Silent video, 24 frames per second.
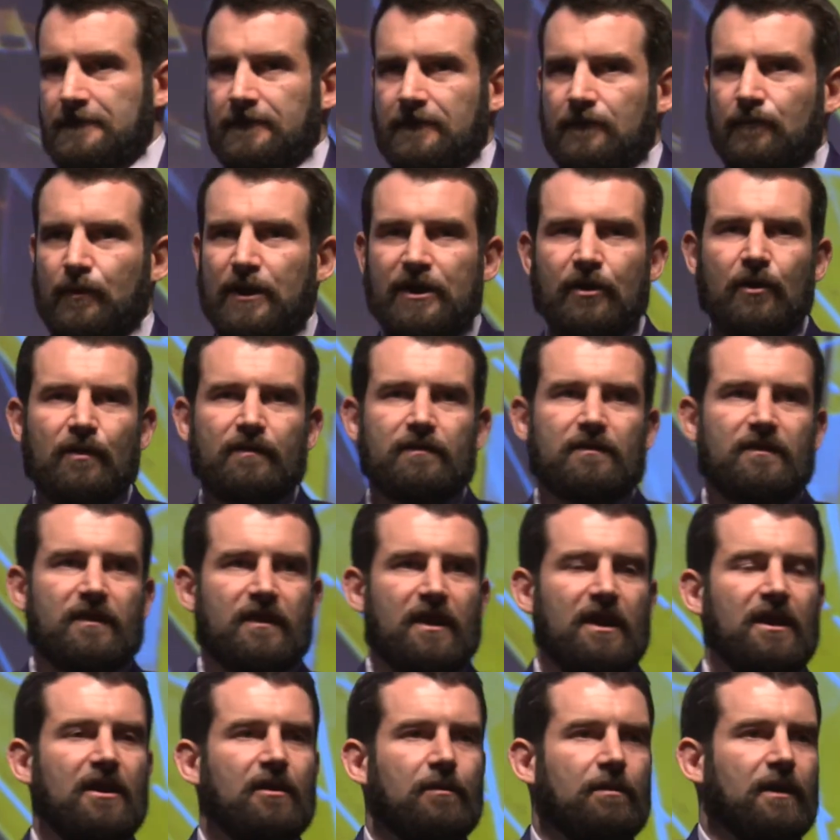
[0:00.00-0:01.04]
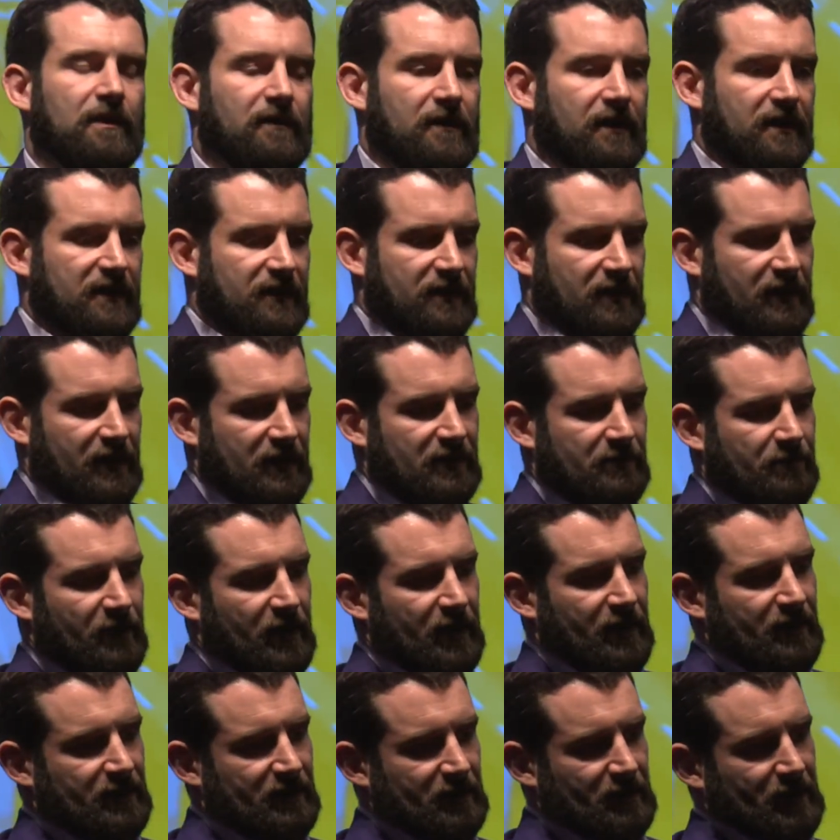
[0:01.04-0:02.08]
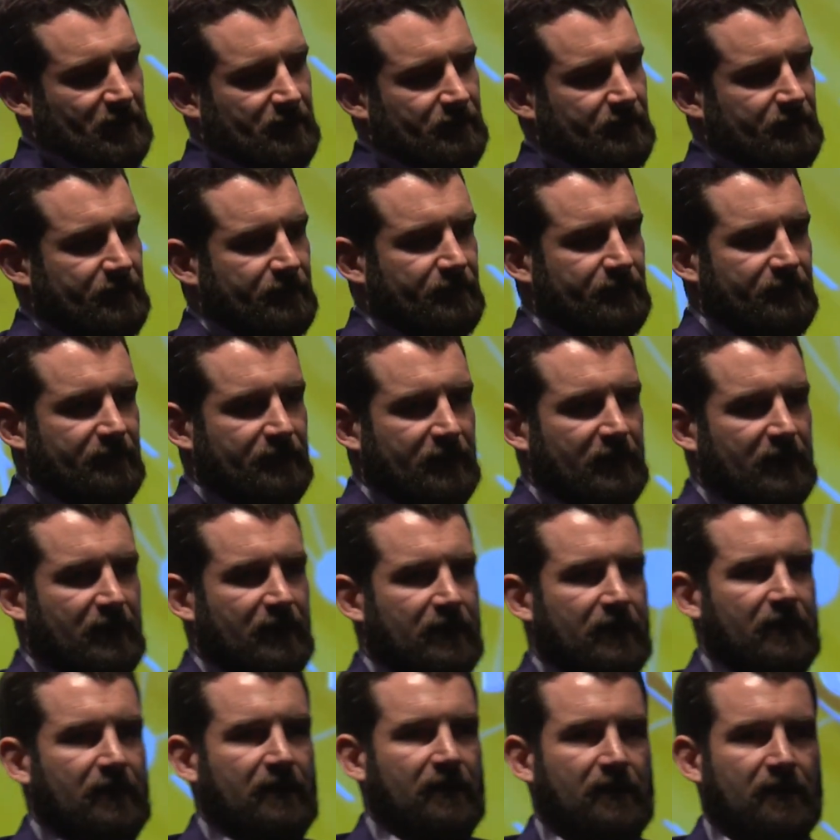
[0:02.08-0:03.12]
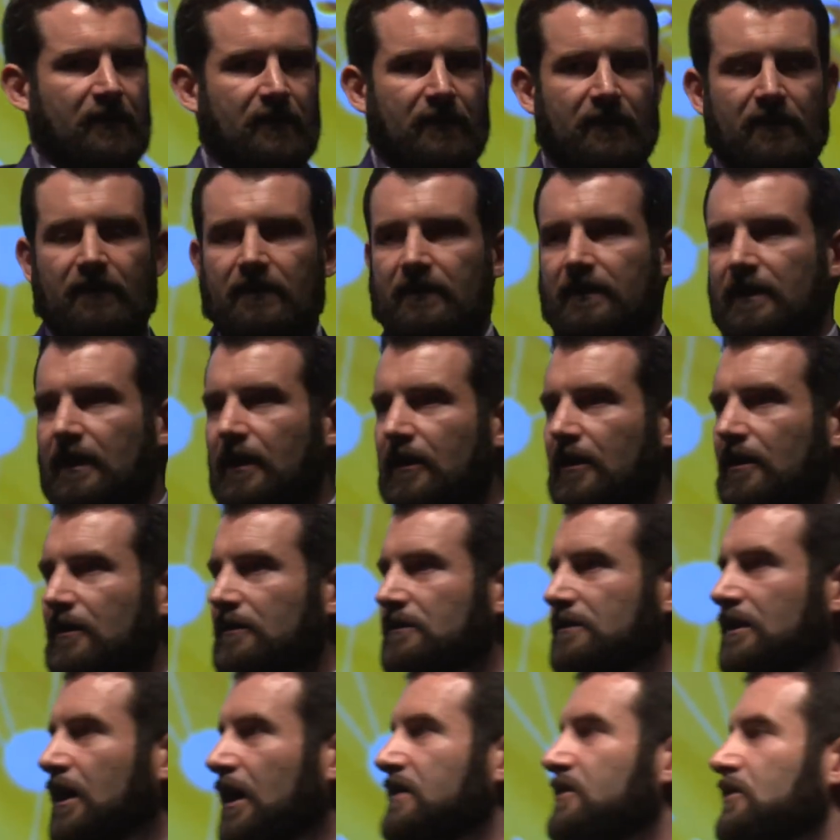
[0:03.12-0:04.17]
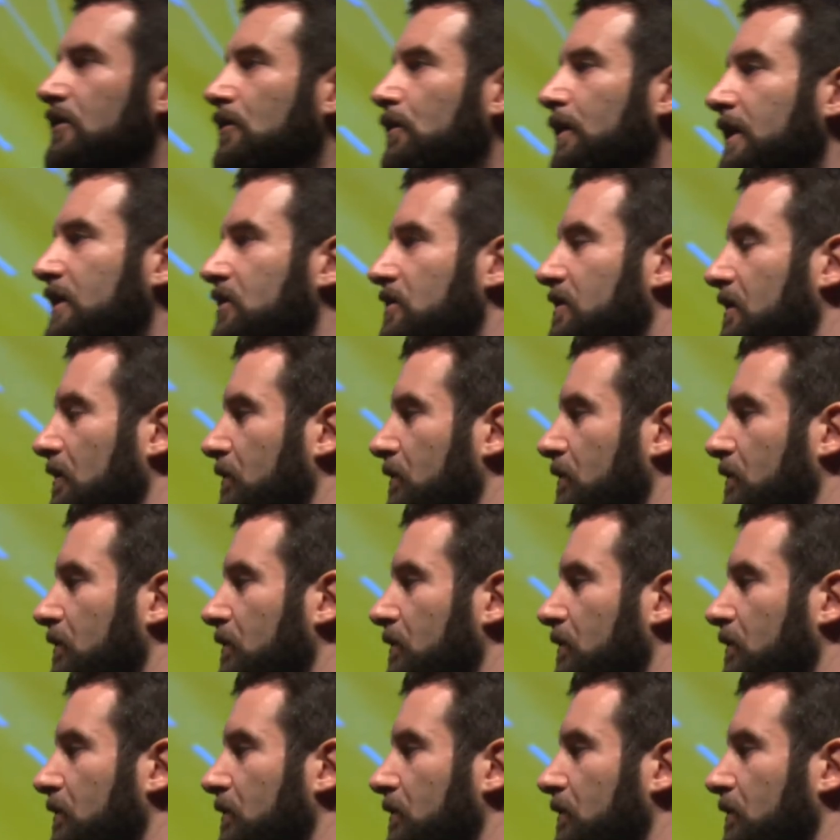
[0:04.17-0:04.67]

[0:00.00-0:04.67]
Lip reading: we don't think about these things by design. They're consequential.